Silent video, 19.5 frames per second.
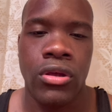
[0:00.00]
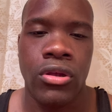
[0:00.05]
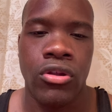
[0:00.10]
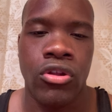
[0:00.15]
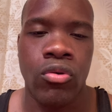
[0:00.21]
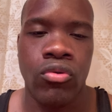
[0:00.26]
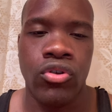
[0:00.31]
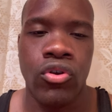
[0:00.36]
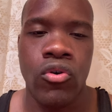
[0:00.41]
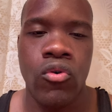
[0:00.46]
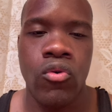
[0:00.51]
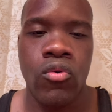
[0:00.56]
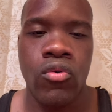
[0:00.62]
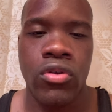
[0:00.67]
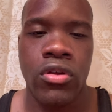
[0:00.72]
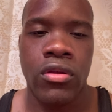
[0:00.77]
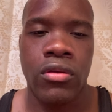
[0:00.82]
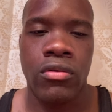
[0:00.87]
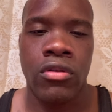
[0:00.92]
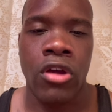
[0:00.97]
two
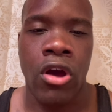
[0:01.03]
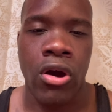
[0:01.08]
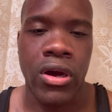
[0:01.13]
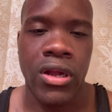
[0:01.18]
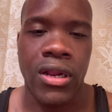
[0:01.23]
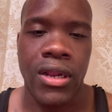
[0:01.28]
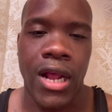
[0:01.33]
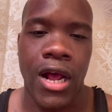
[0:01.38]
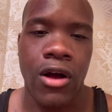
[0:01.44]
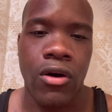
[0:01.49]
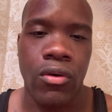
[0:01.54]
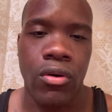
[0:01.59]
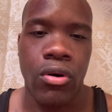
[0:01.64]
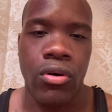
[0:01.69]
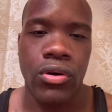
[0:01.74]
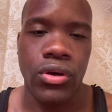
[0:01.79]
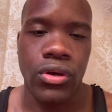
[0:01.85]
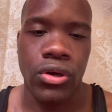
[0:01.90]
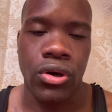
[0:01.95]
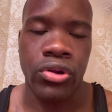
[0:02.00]
dudes talking it out
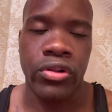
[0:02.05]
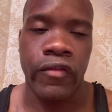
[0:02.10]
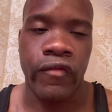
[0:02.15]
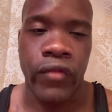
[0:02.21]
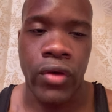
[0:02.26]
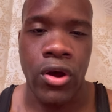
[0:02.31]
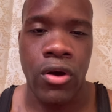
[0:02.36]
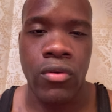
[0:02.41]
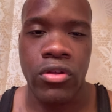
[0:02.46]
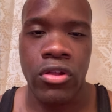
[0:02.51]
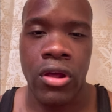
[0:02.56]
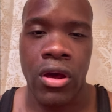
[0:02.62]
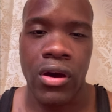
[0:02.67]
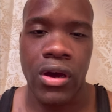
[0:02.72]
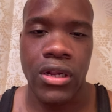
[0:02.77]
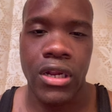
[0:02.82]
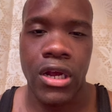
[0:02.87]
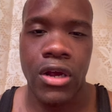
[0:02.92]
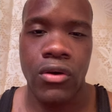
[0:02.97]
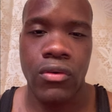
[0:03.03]
on the phone,
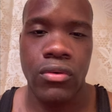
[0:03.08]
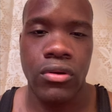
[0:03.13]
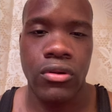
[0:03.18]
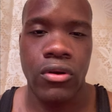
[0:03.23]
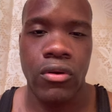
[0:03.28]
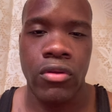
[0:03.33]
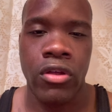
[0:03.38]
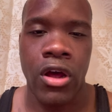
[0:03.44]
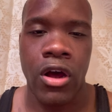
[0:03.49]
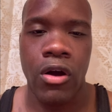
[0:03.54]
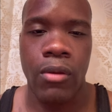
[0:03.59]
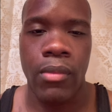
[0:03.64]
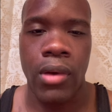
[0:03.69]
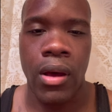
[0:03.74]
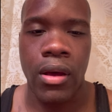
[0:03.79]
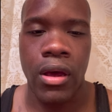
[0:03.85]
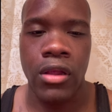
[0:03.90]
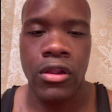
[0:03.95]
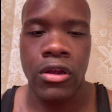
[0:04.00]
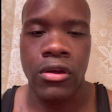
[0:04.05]
talking out, you know, talk uh,
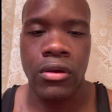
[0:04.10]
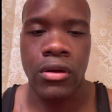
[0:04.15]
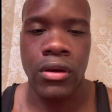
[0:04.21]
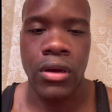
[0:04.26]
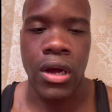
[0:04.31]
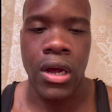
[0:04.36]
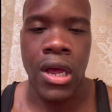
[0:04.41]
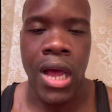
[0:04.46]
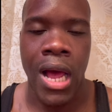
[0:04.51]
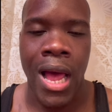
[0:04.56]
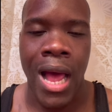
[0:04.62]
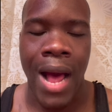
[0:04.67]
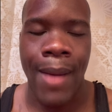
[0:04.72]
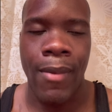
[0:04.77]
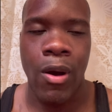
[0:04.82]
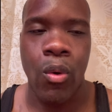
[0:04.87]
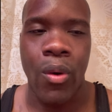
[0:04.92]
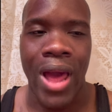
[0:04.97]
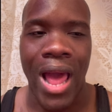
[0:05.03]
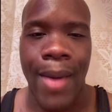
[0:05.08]
uh, uh
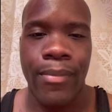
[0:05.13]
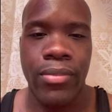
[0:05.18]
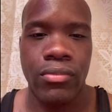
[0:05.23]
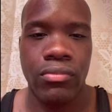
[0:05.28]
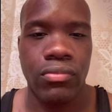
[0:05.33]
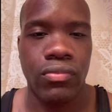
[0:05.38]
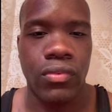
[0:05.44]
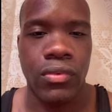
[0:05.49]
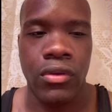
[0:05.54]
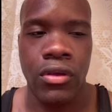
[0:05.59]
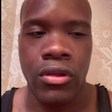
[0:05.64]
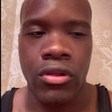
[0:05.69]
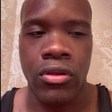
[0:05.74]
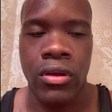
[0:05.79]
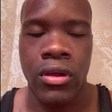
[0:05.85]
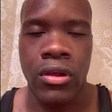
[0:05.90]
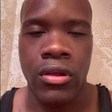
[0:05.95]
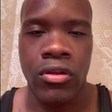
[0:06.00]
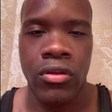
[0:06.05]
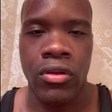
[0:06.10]
about what happened in,
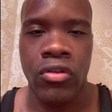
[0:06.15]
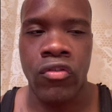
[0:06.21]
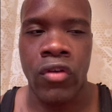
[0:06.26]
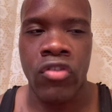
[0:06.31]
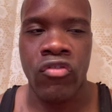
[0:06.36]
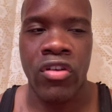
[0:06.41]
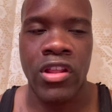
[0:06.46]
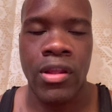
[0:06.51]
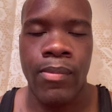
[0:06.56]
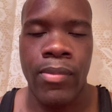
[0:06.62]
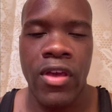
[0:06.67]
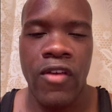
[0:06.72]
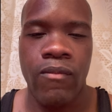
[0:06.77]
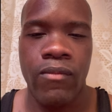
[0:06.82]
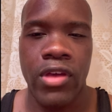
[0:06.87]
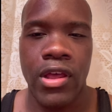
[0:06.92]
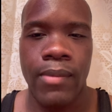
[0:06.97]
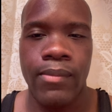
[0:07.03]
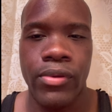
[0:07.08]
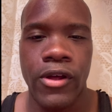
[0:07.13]
in trying to scratch the beef,
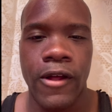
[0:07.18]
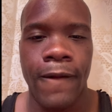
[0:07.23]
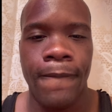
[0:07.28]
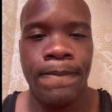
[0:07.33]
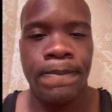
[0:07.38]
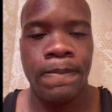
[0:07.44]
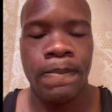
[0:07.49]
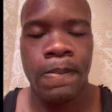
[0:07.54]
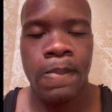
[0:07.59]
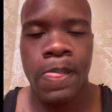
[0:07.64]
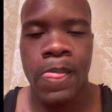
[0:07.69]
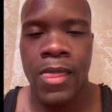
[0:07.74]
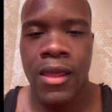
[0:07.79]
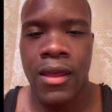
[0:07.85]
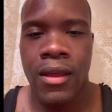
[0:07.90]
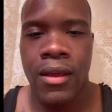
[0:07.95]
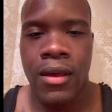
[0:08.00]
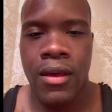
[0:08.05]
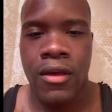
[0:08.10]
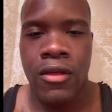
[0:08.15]
man. But
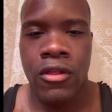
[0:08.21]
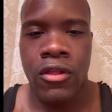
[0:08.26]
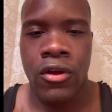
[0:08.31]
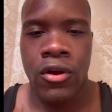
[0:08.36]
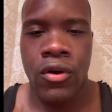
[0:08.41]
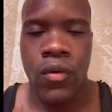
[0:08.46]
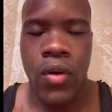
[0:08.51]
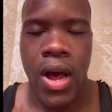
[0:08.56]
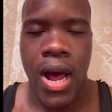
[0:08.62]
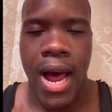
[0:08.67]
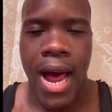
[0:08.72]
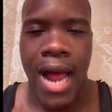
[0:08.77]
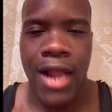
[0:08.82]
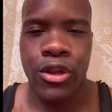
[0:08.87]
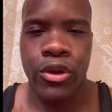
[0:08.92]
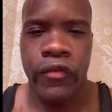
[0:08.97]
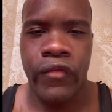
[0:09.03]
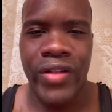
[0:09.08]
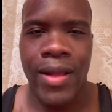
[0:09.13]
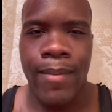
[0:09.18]
so I, I
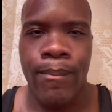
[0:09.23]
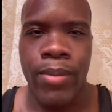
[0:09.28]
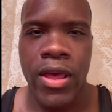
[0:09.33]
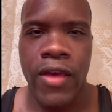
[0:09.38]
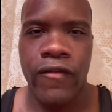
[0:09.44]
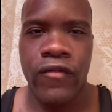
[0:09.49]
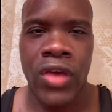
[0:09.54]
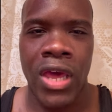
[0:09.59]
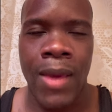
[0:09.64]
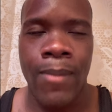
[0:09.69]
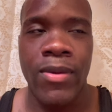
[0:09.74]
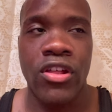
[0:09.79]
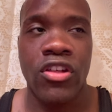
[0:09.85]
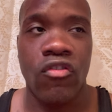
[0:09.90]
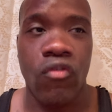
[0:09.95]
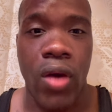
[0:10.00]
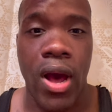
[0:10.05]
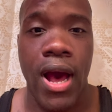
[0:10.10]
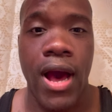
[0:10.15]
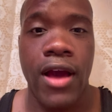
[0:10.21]
do feel that beef can be
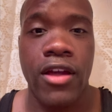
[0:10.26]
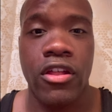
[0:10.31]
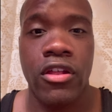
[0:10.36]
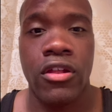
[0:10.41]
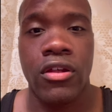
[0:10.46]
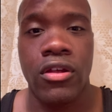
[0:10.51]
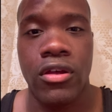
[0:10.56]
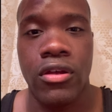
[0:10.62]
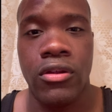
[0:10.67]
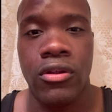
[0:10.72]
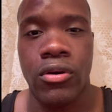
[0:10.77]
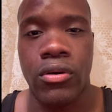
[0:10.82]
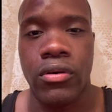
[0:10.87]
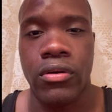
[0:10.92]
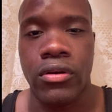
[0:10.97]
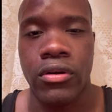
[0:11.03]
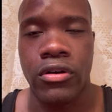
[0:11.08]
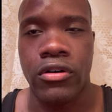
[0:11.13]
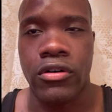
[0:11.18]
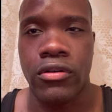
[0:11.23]
squashed, you
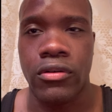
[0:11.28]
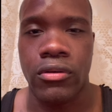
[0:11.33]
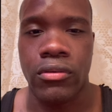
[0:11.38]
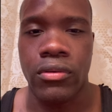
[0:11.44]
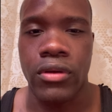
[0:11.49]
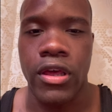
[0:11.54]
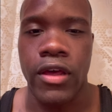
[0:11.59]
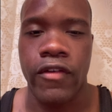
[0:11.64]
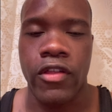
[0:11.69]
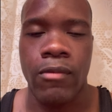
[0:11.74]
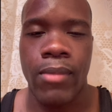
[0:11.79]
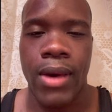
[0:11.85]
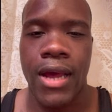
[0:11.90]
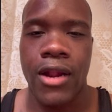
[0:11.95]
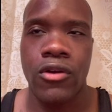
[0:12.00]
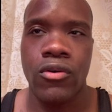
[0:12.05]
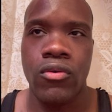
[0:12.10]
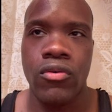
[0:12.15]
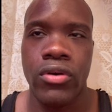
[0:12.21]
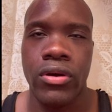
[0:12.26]
know, uh, if
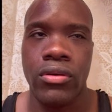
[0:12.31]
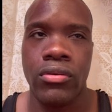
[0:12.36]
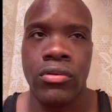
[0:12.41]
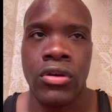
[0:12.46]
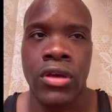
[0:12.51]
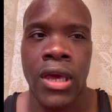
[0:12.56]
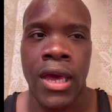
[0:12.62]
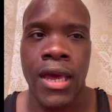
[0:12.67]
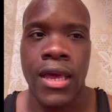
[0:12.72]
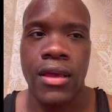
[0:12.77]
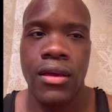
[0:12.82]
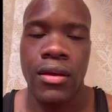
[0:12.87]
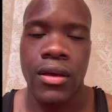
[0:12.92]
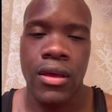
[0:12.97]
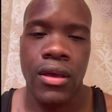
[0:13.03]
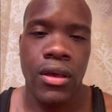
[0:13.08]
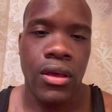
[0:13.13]
somebody who can't